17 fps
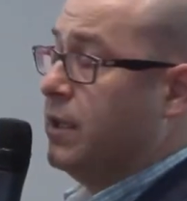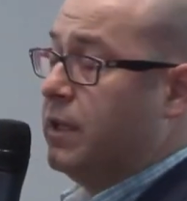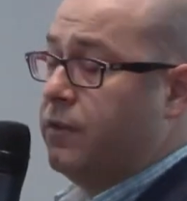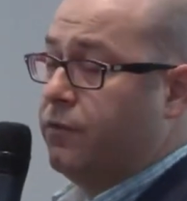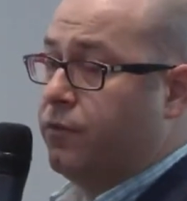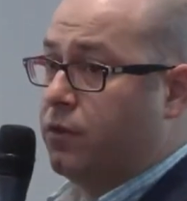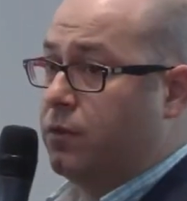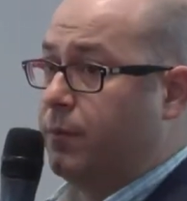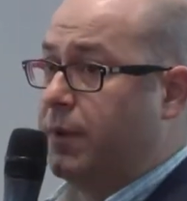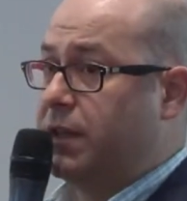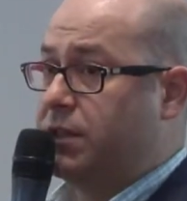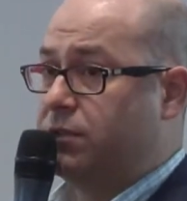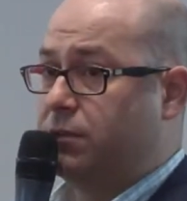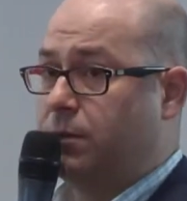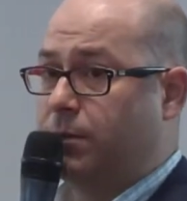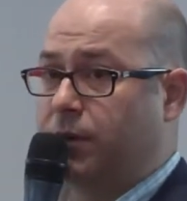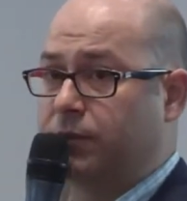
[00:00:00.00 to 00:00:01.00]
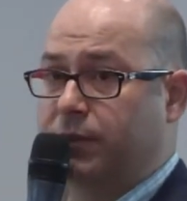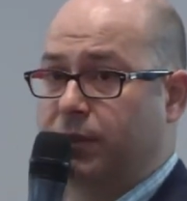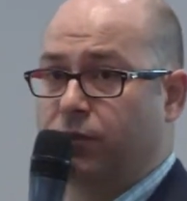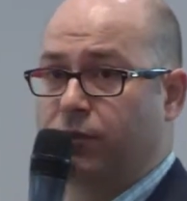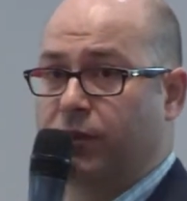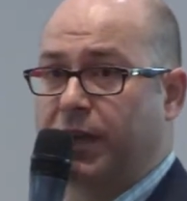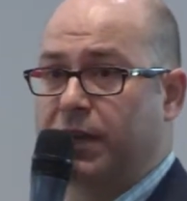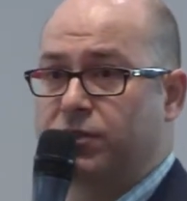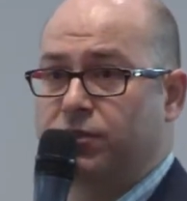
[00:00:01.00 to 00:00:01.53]
information about the
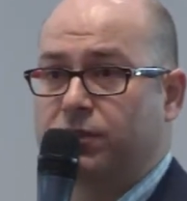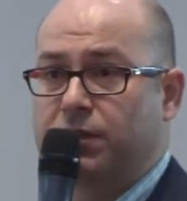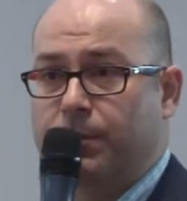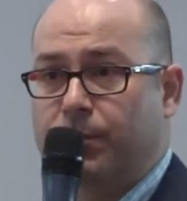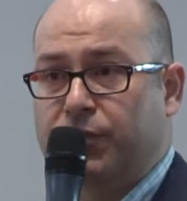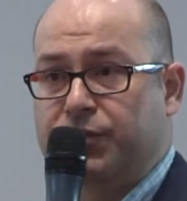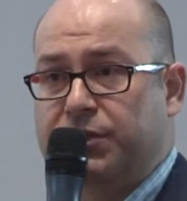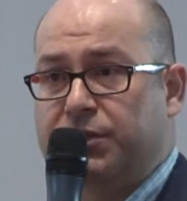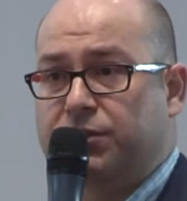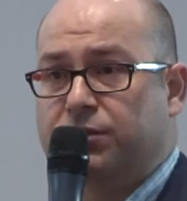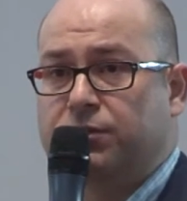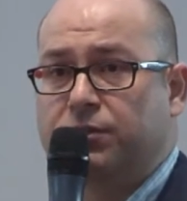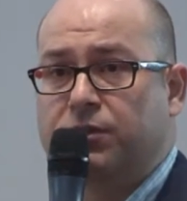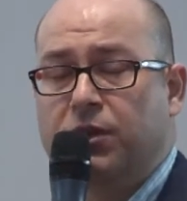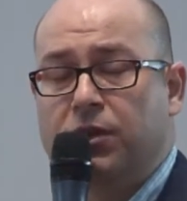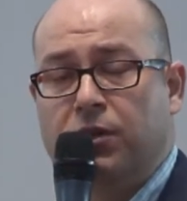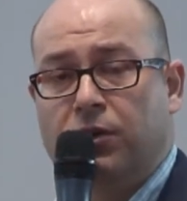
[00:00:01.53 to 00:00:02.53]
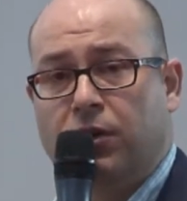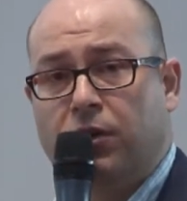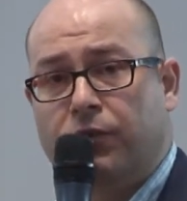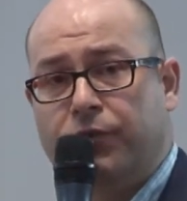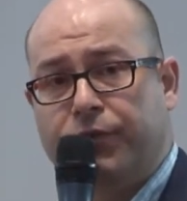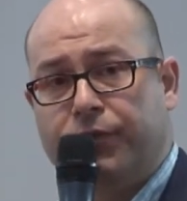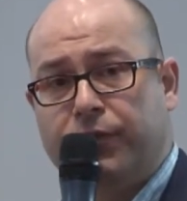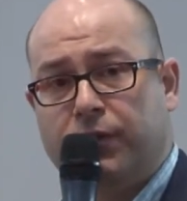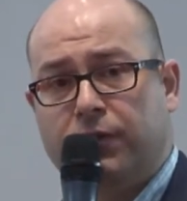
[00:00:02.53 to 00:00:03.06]
location, the position of
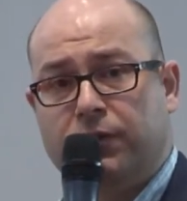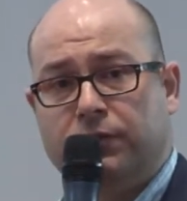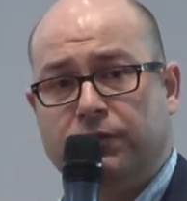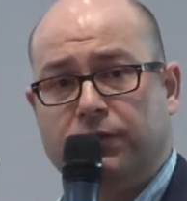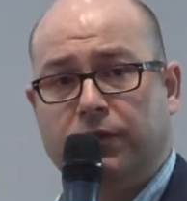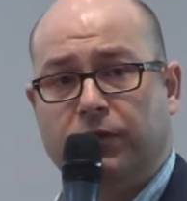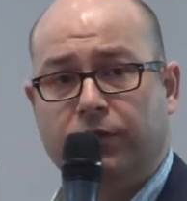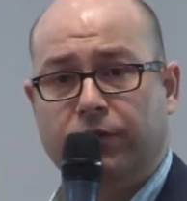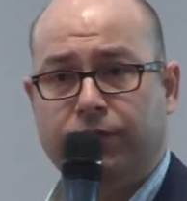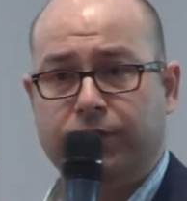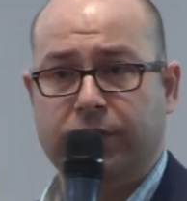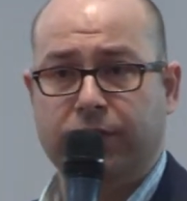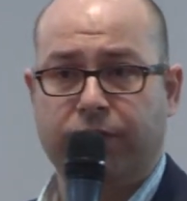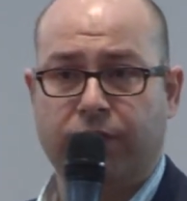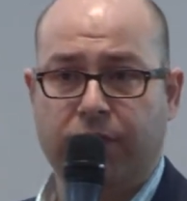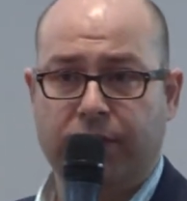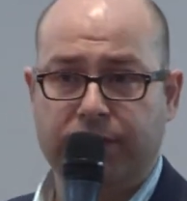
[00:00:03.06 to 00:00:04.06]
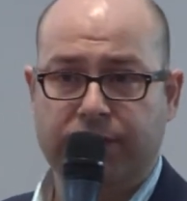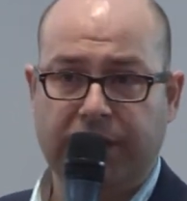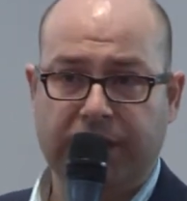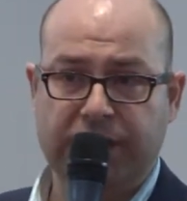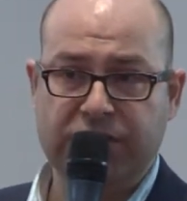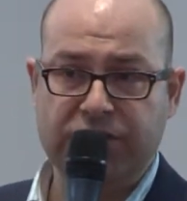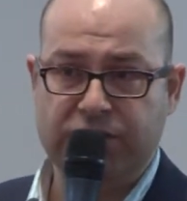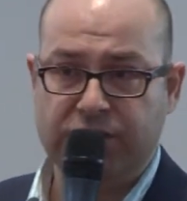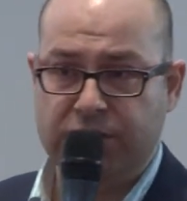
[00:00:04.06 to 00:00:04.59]
different
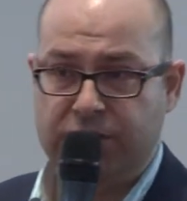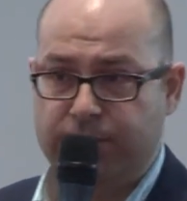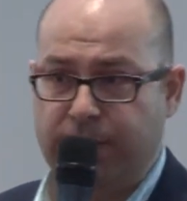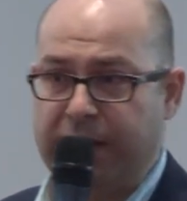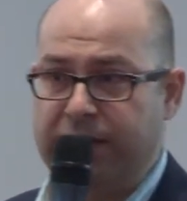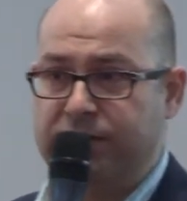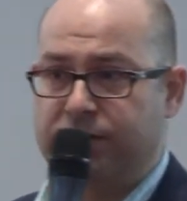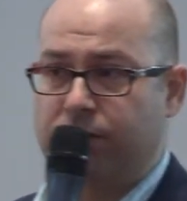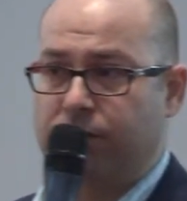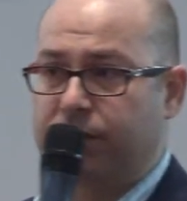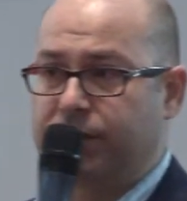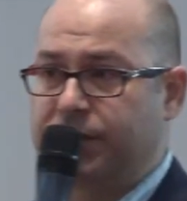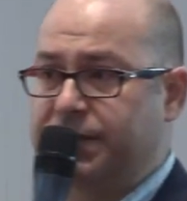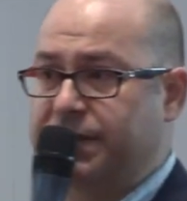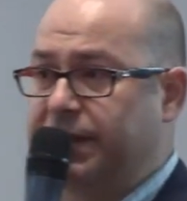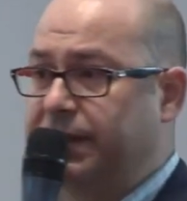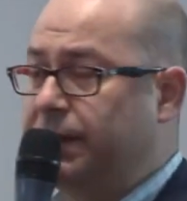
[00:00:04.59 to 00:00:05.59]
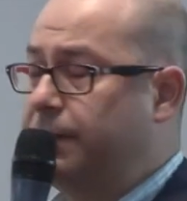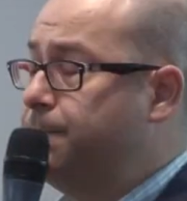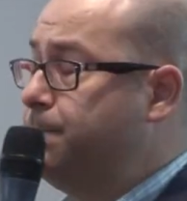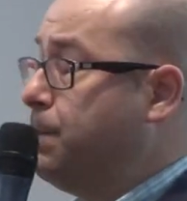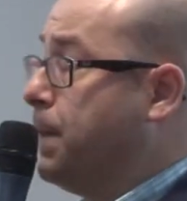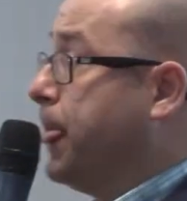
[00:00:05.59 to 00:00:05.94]
technician spans around the city.